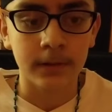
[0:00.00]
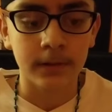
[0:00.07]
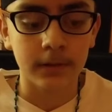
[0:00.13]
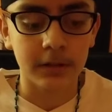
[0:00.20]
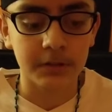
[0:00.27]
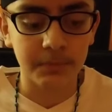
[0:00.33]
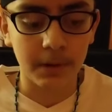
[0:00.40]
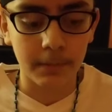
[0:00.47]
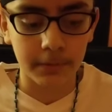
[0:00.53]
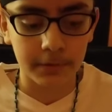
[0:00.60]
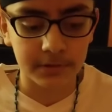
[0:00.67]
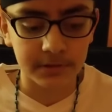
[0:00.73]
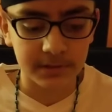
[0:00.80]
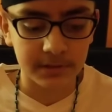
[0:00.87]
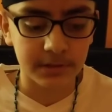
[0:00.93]
Because my
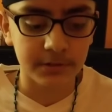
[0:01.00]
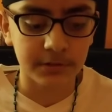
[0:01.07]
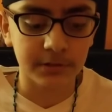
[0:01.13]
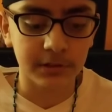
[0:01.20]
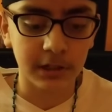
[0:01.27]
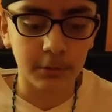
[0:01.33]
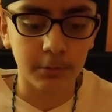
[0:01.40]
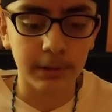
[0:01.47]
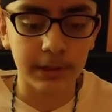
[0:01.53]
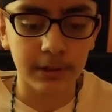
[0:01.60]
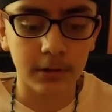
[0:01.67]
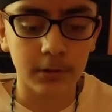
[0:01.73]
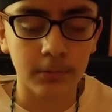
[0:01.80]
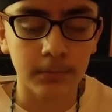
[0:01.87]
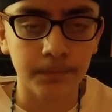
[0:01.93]
brothers and sisters, like we
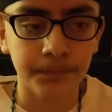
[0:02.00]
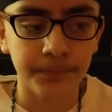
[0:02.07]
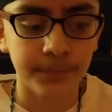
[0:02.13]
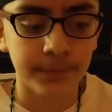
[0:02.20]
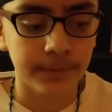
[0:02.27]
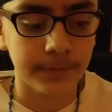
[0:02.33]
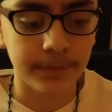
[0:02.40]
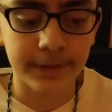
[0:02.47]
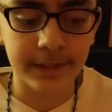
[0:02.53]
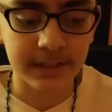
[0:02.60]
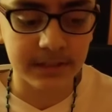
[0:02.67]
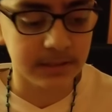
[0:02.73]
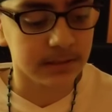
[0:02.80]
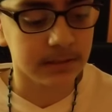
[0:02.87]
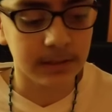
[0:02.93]
know,
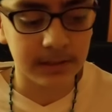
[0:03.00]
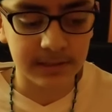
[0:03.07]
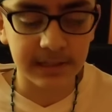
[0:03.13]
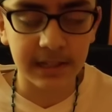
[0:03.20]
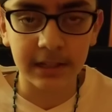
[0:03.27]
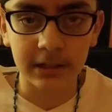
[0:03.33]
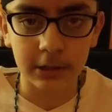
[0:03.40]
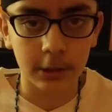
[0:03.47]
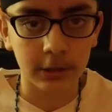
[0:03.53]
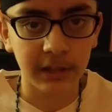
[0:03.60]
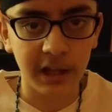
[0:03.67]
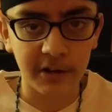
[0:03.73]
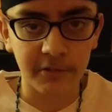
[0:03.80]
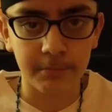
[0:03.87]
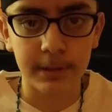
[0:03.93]
this is killing a
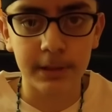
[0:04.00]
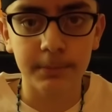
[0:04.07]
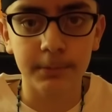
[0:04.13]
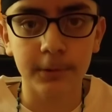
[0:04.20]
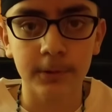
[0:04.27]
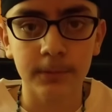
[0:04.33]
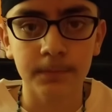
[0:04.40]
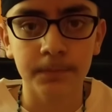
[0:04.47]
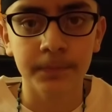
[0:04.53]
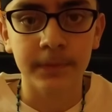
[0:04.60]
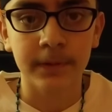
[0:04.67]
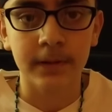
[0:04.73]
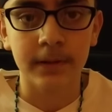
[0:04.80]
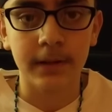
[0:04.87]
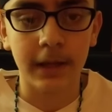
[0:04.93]
lot of people
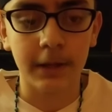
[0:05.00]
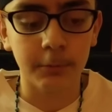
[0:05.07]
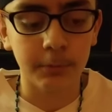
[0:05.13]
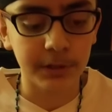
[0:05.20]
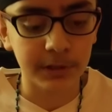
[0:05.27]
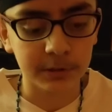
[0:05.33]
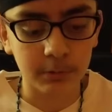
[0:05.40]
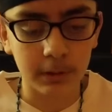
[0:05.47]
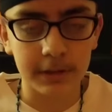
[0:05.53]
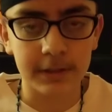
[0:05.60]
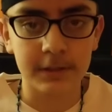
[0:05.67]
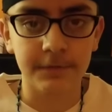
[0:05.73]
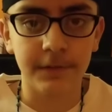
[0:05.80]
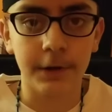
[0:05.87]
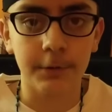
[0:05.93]
and we just want
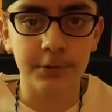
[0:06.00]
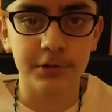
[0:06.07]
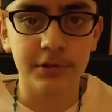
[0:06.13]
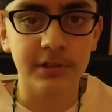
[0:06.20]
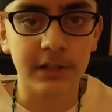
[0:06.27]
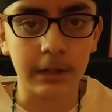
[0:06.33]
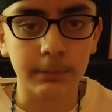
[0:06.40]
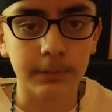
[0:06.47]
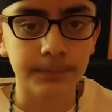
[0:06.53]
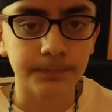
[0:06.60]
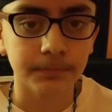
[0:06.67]
this virus to stop.